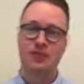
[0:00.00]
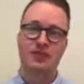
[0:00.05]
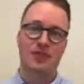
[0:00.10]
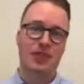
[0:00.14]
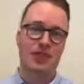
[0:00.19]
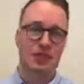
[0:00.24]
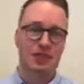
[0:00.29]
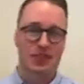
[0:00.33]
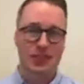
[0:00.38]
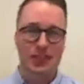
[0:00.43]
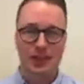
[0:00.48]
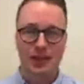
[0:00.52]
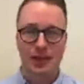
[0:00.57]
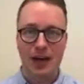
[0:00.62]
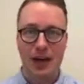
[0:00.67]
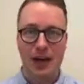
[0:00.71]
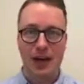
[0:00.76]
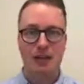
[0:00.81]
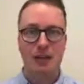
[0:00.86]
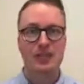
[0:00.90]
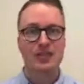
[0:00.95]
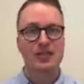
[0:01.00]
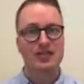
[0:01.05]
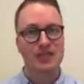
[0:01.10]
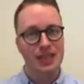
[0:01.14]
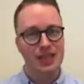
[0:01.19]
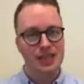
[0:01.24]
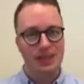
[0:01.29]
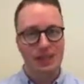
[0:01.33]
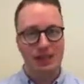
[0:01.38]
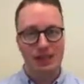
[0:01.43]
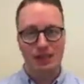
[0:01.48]
volunteer habits,
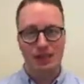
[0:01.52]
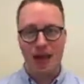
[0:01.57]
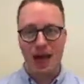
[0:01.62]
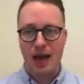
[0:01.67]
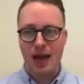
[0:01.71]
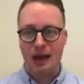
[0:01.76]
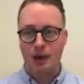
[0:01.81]
things like that.